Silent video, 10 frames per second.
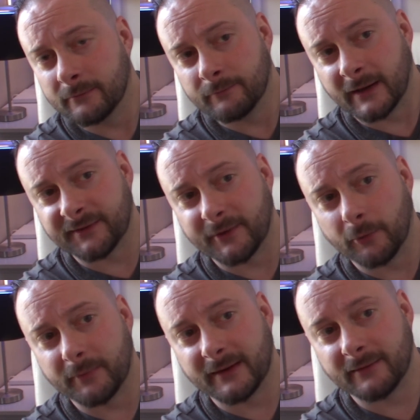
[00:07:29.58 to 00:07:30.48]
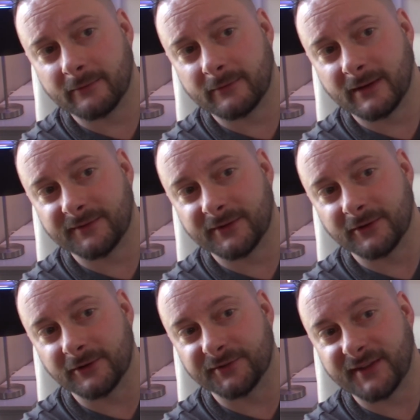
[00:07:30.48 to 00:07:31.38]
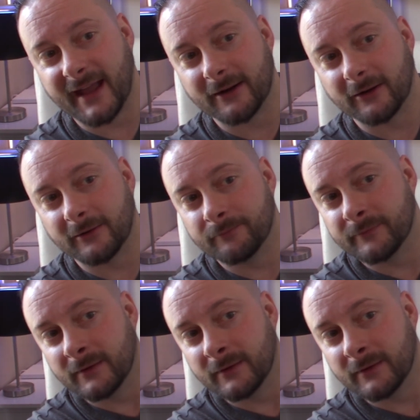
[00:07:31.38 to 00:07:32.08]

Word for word: I guess that would be considered your standard.